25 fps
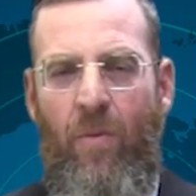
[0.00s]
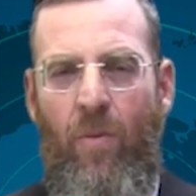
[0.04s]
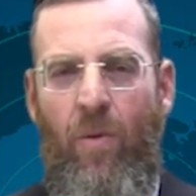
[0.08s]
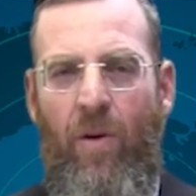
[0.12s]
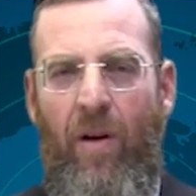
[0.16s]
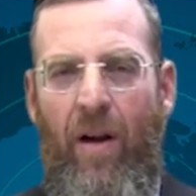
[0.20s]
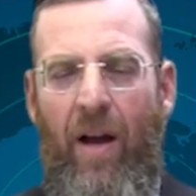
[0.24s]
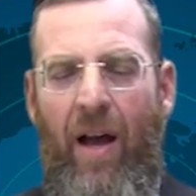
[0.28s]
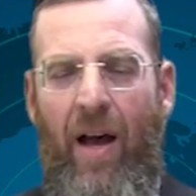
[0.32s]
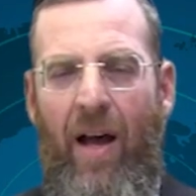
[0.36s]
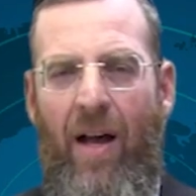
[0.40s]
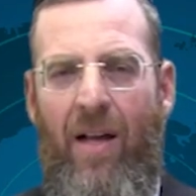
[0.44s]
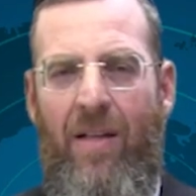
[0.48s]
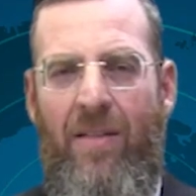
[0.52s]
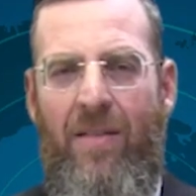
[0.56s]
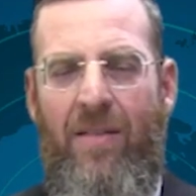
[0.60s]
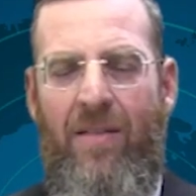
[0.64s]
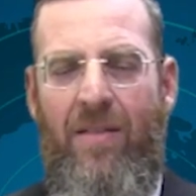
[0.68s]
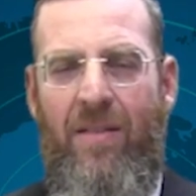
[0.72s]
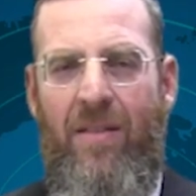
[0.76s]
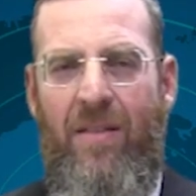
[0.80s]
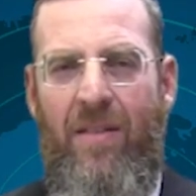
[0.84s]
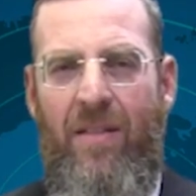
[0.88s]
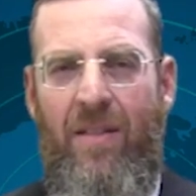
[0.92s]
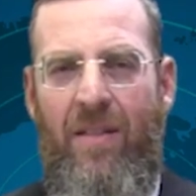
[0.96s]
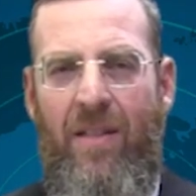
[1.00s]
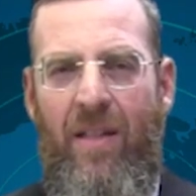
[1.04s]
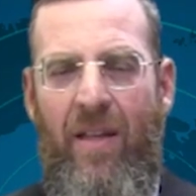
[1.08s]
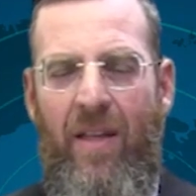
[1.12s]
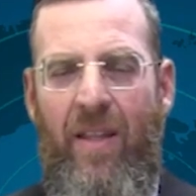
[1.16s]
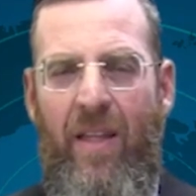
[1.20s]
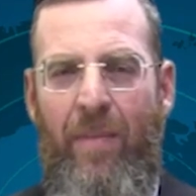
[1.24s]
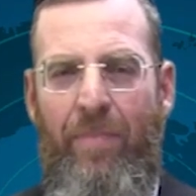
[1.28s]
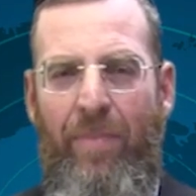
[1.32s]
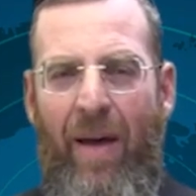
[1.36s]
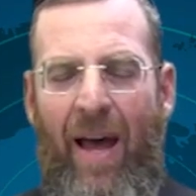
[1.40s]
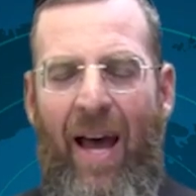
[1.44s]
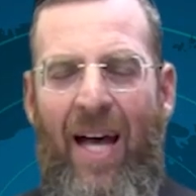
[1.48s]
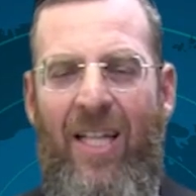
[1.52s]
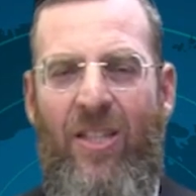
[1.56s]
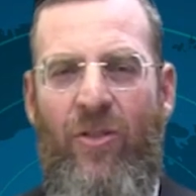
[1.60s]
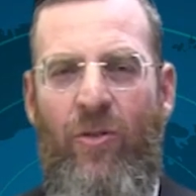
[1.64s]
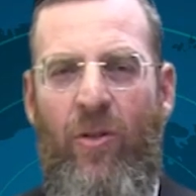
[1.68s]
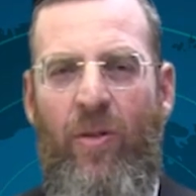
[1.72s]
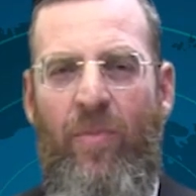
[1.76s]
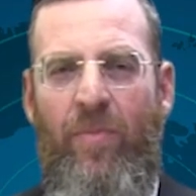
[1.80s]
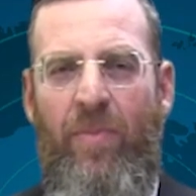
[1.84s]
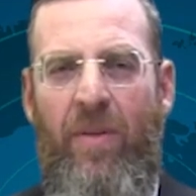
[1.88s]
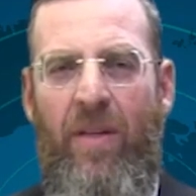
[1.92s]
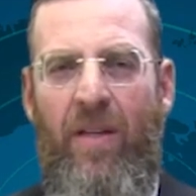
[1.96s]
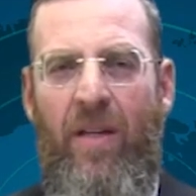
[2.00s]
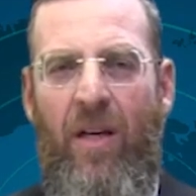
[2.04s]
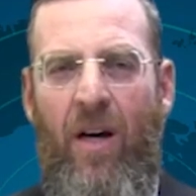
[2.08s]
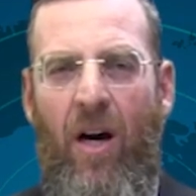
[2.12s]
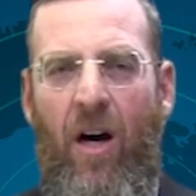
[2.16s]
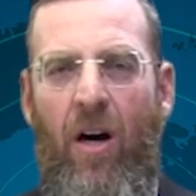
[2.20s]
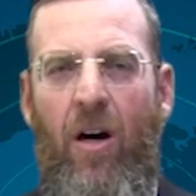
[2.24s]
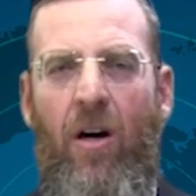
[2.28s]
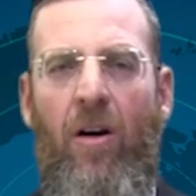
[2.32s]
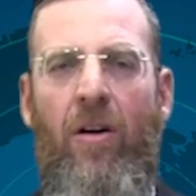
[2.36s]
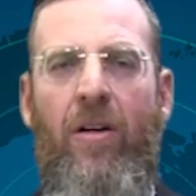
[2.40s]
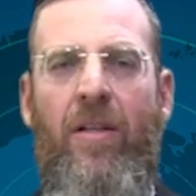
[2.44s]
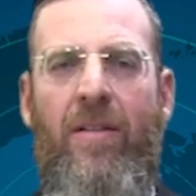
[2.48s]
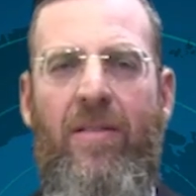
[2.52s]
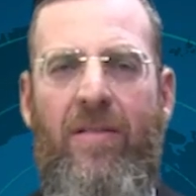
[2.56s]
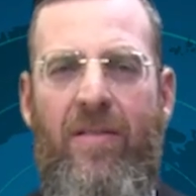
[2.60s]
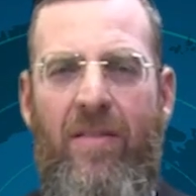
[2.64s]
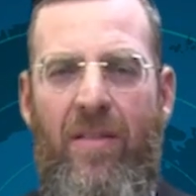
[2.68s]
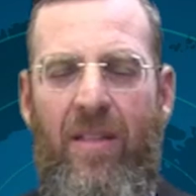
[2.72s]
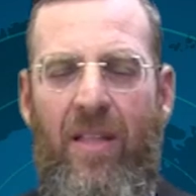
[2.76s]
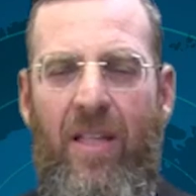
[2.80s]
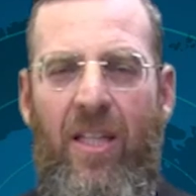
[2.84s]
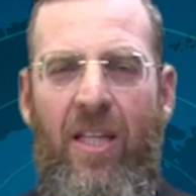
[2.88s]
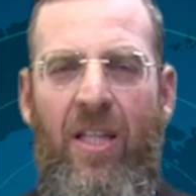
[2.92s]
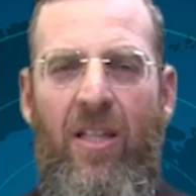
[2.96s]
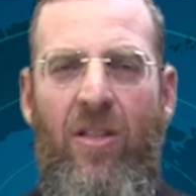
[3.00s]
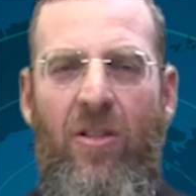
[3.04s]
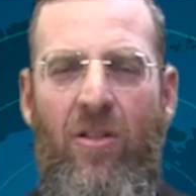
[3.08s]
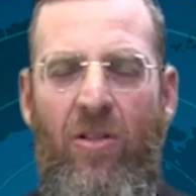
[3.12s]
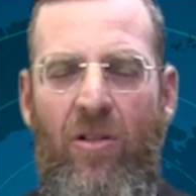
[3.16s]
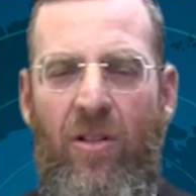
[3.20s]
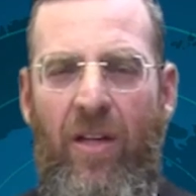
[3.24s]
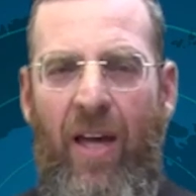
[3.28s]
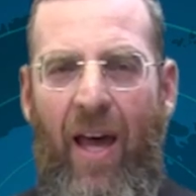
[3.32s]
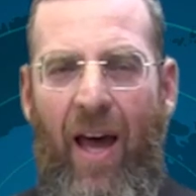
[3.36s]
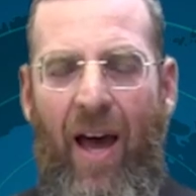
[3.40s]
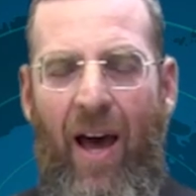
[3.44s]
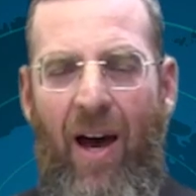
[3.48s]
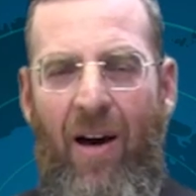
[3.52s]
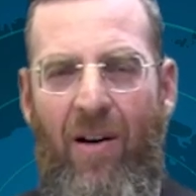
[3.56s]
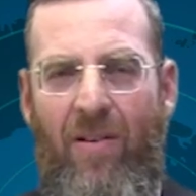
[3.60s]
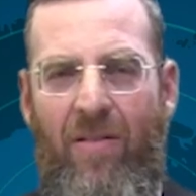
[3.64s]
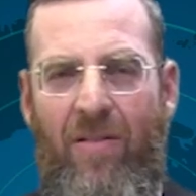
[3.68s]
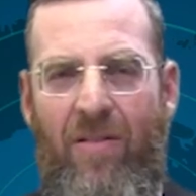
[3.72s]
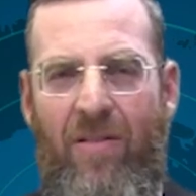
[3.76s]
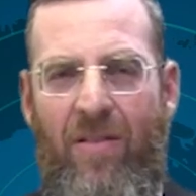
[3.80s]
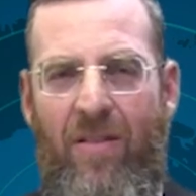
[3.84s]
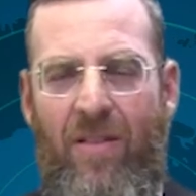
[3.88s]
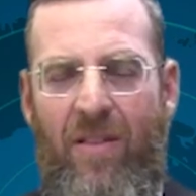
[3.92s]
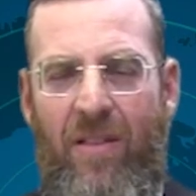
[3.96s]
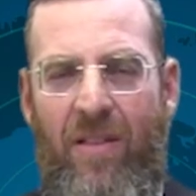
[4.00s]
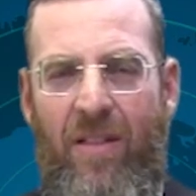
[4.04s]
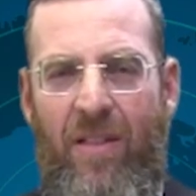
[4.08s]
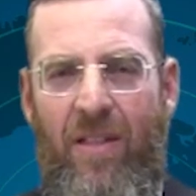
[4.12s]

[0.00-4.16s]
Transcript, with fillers: Whereas in the past it would be hoitzi, he took out.